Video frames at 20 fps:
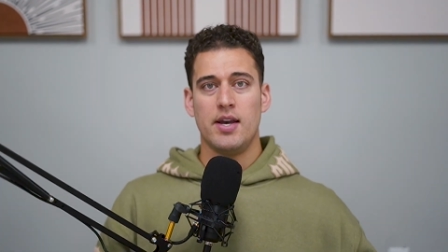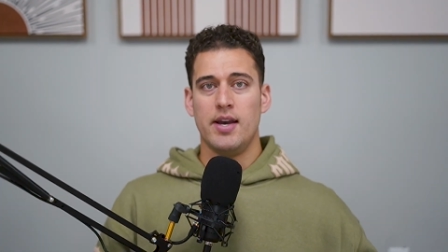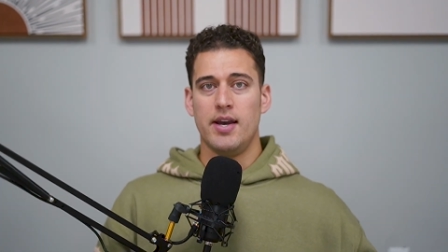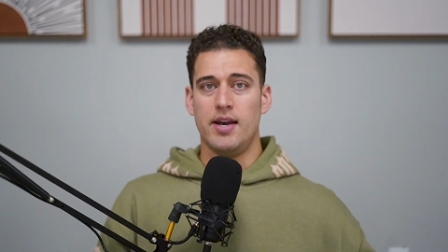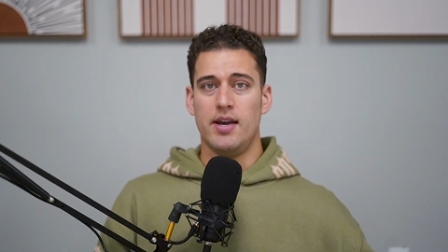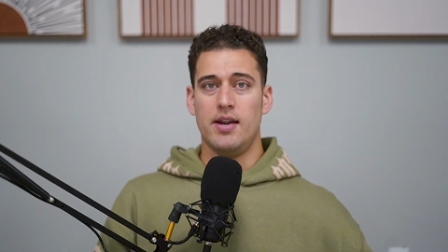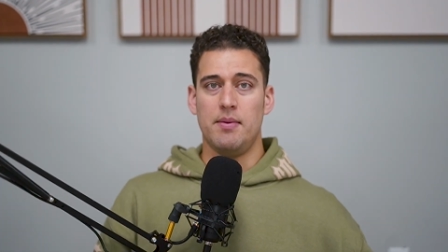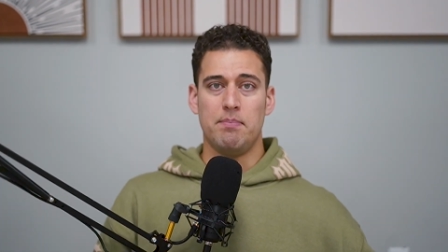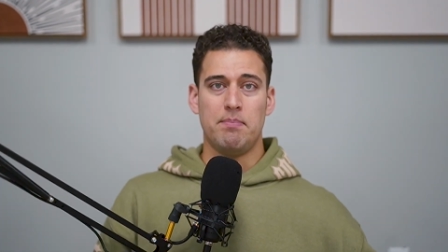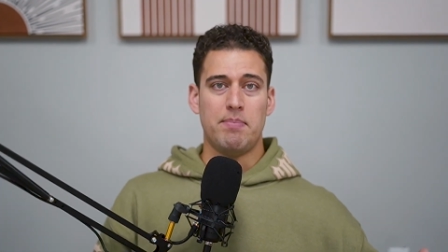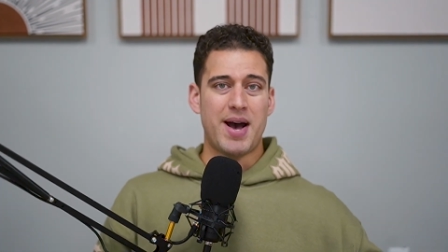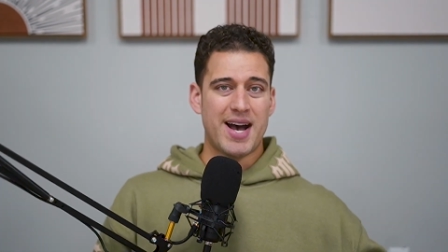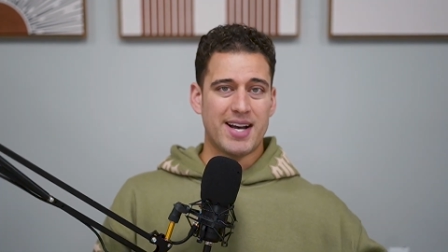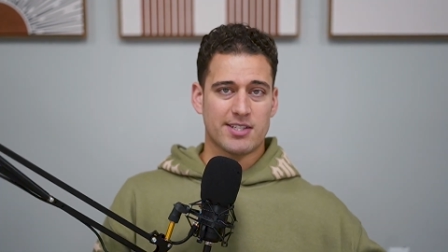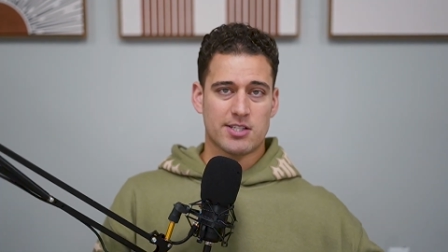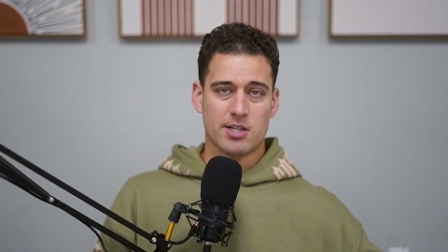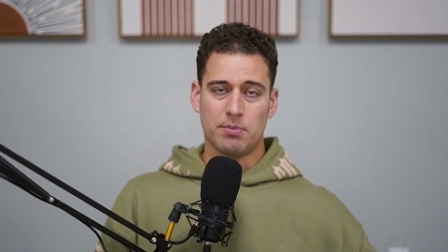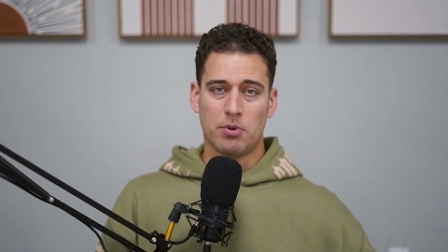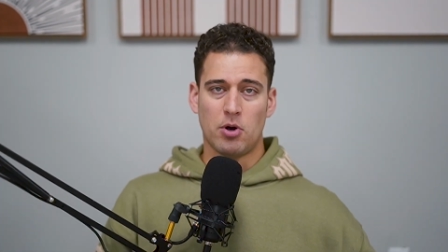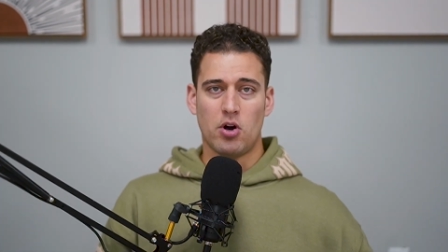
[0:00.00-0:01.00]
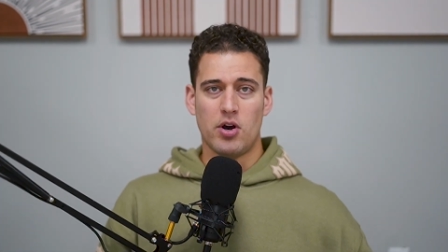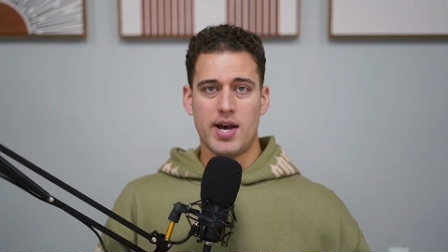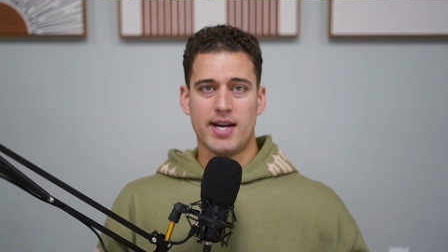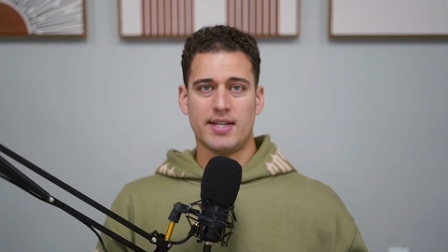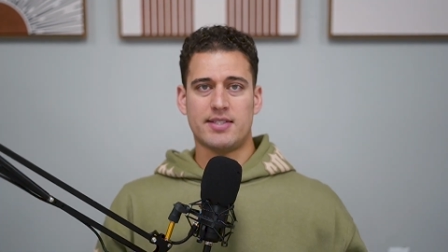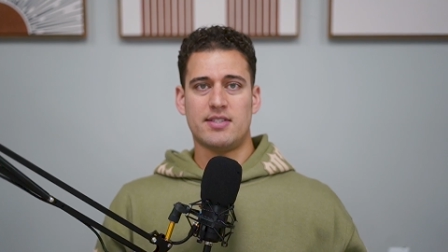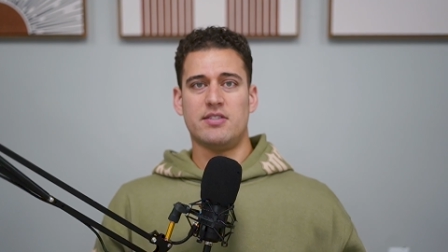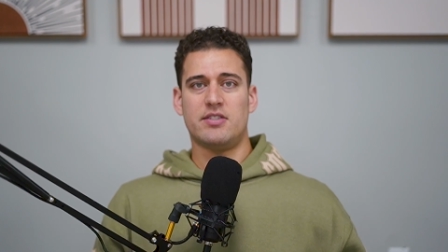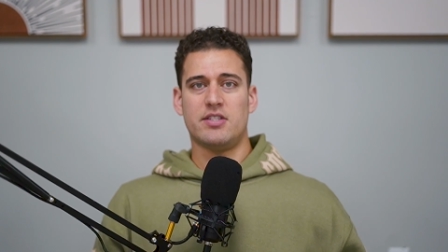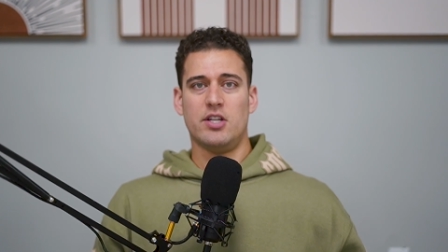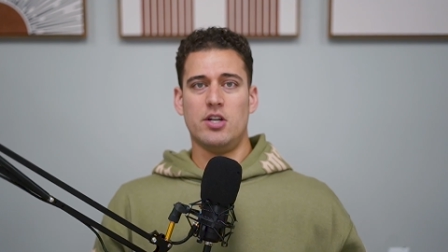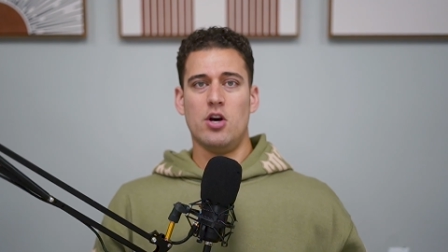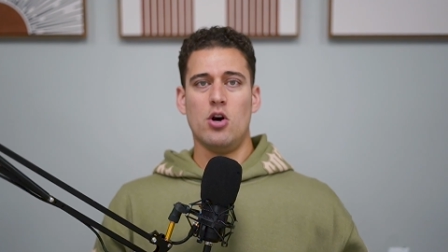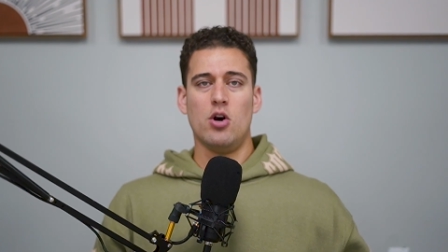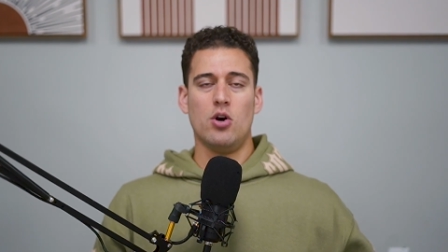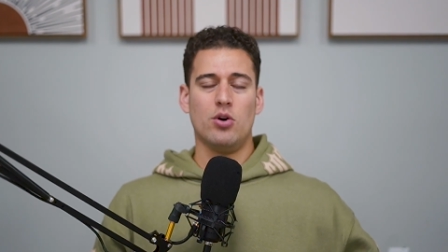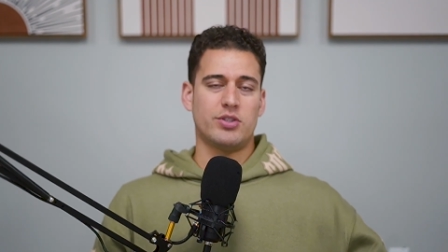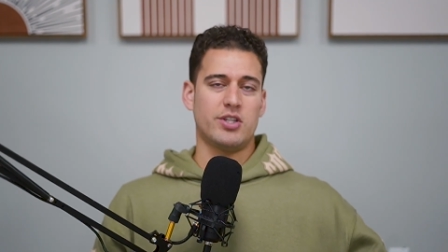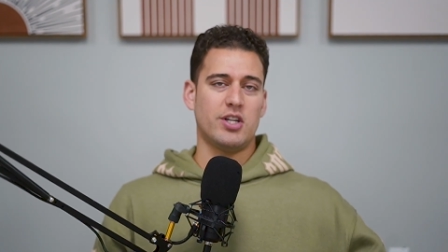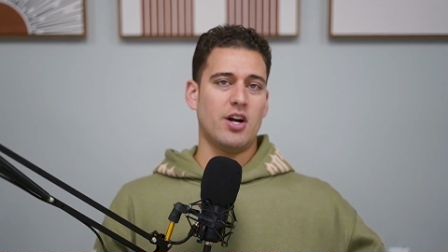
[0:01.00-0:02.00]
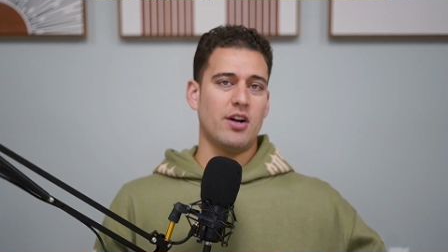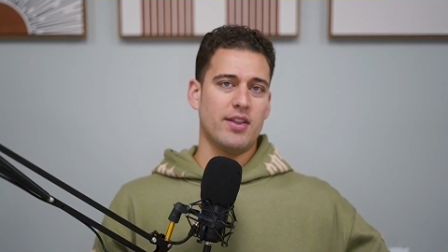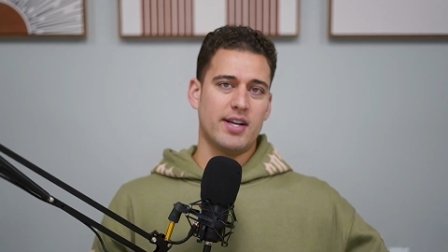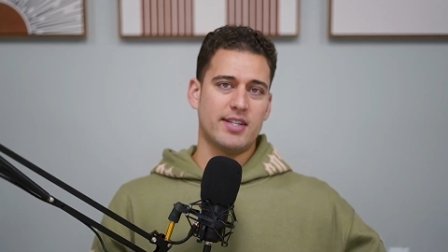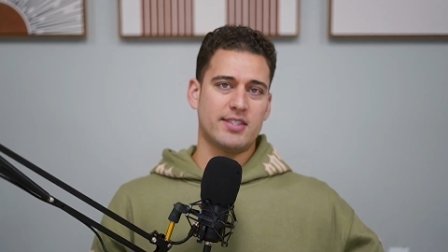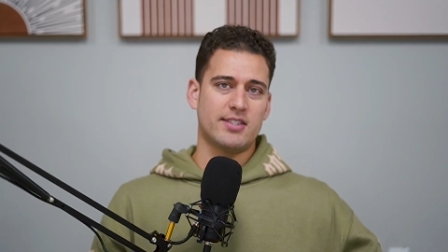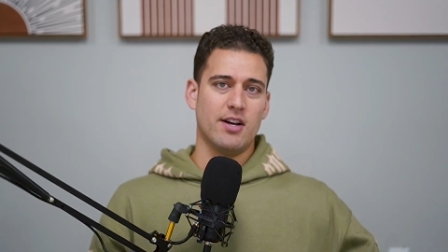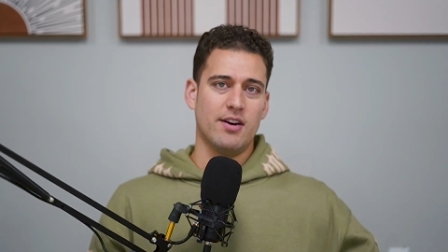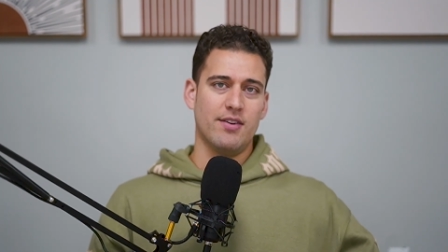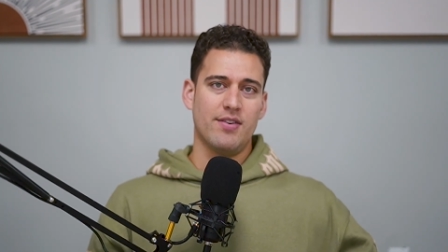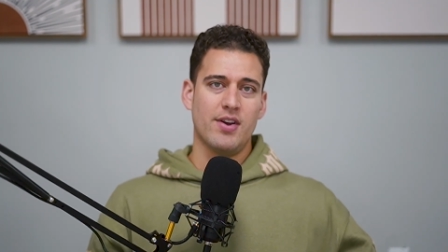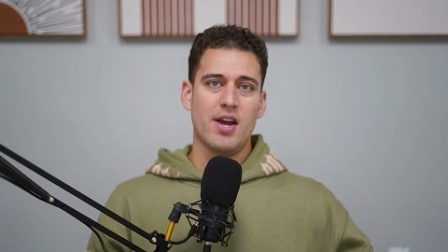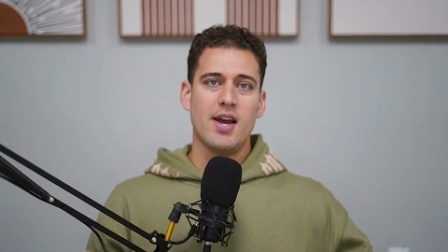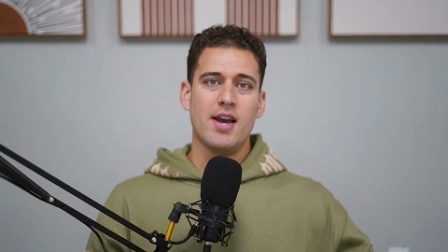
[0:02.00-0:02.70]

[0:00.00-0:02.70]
and basketball X's and O's and all that stuff,